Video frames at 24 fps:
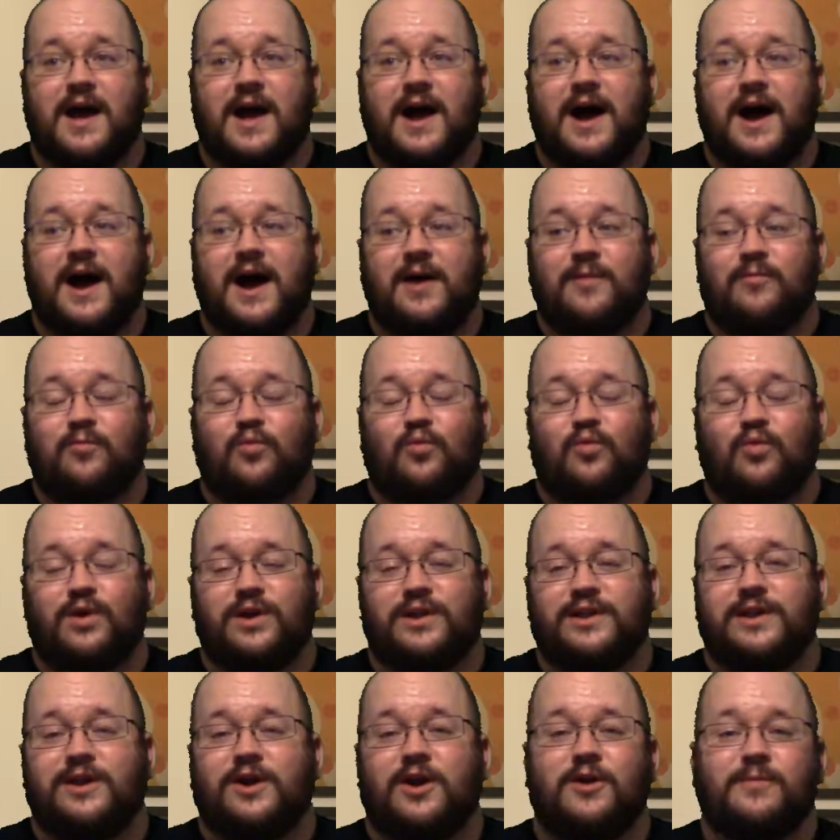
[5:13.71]
I'm
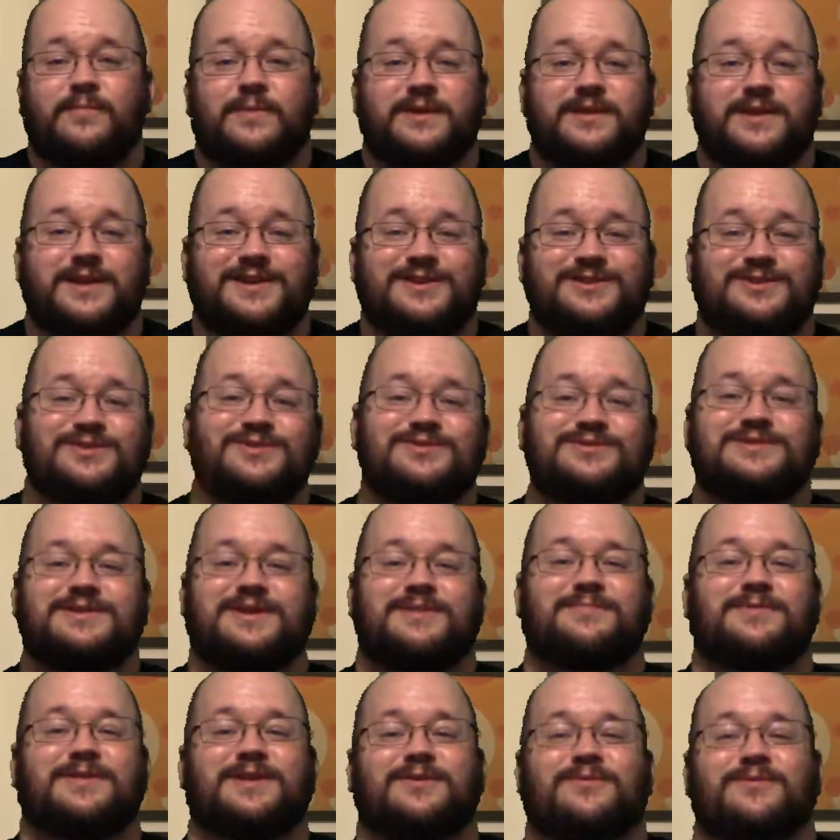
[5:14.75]
really hoping they do
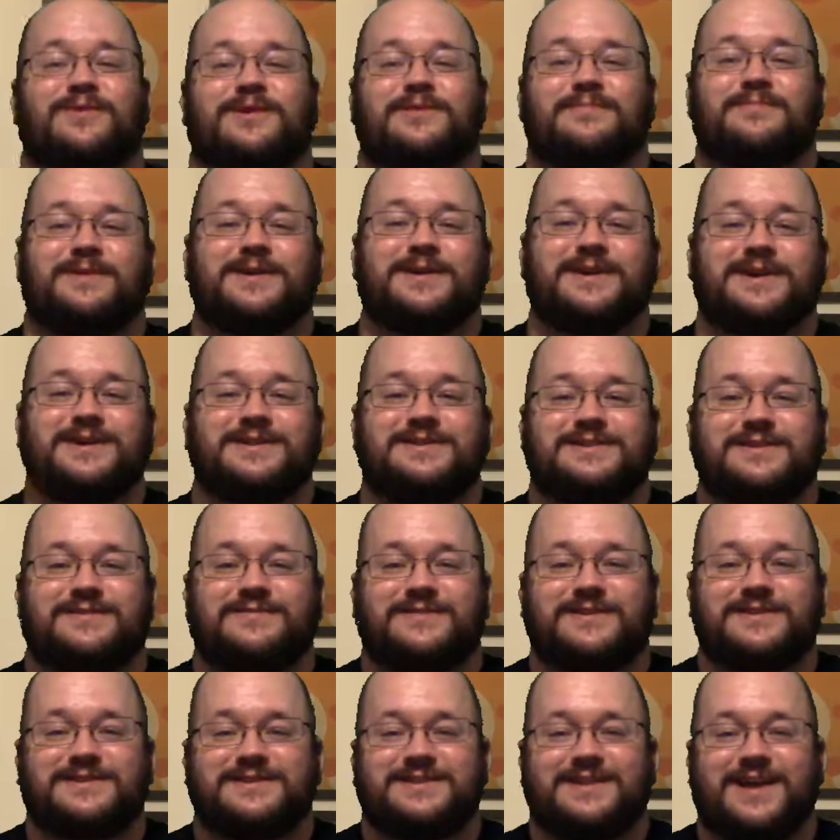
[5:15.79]
something with, because if
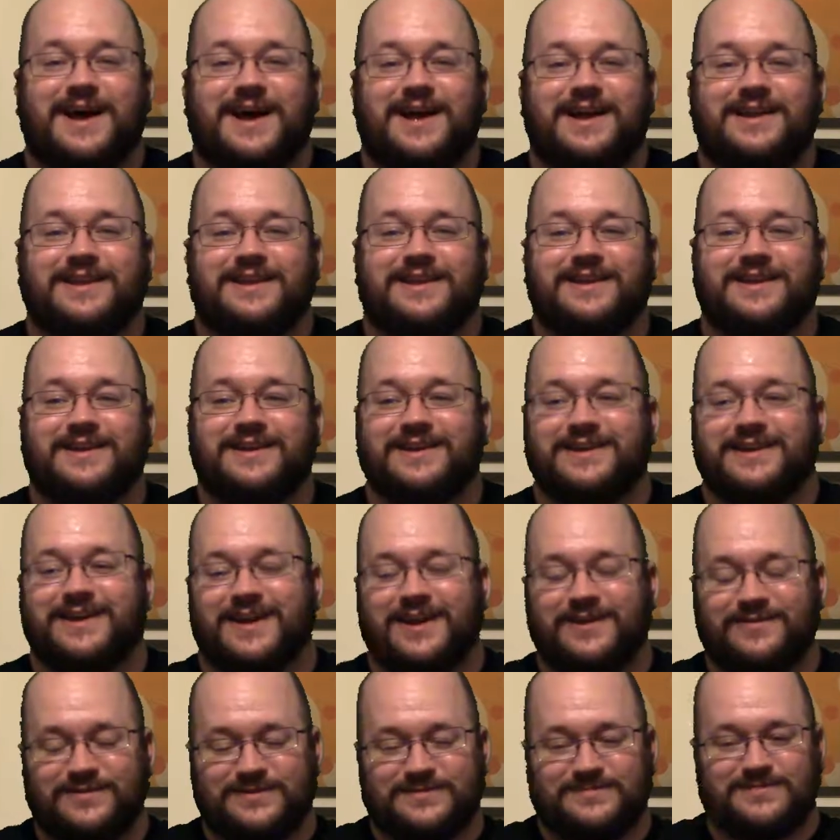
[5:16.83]
it's not,
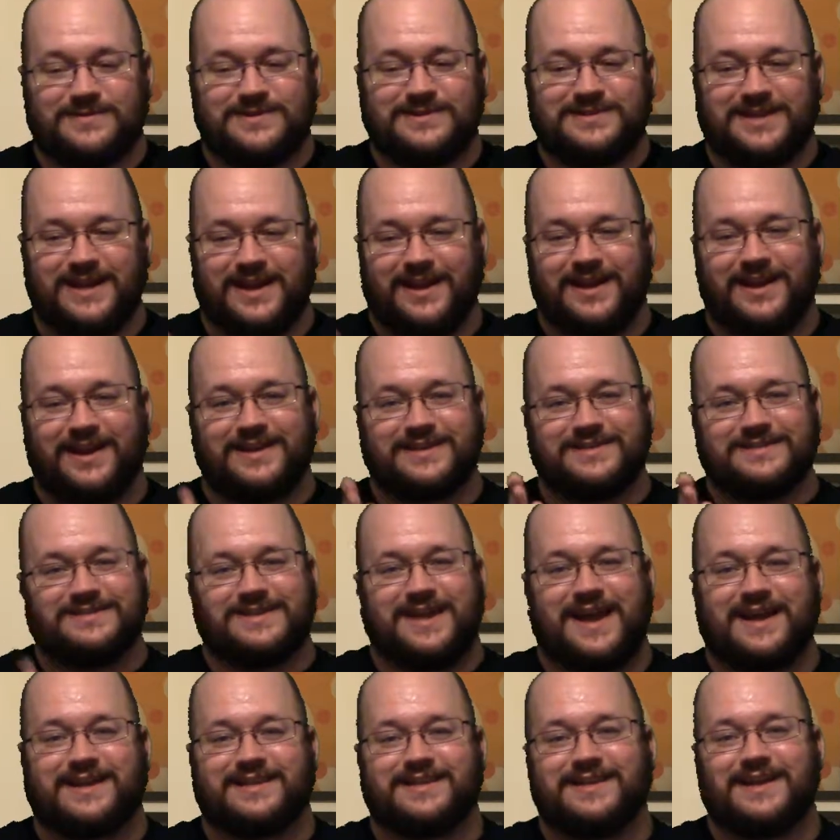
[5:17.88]
if it's presented
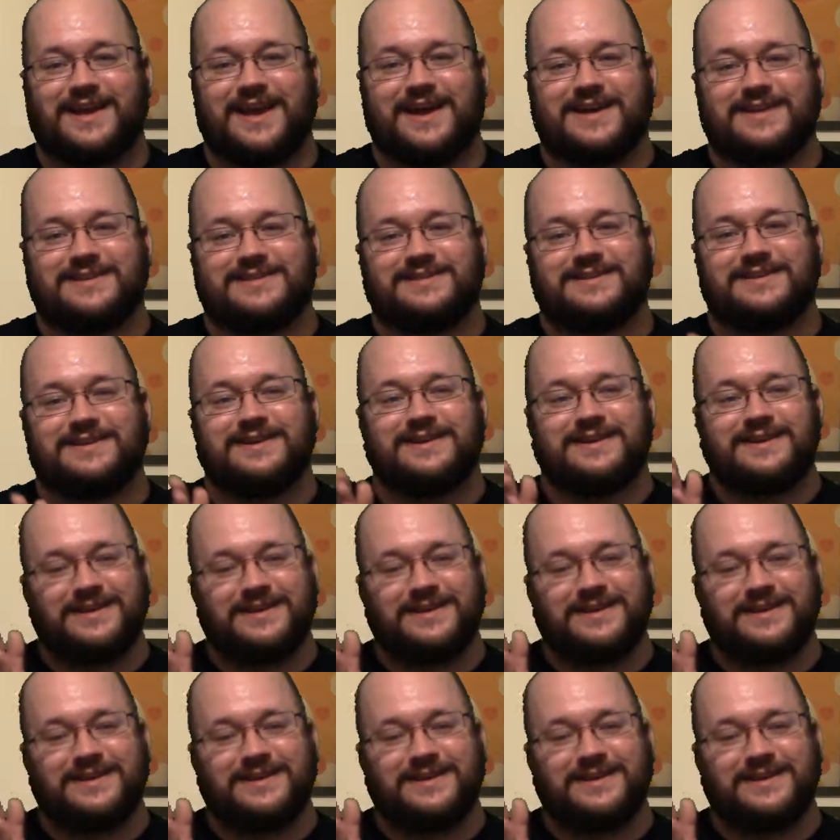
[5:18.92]
exactly as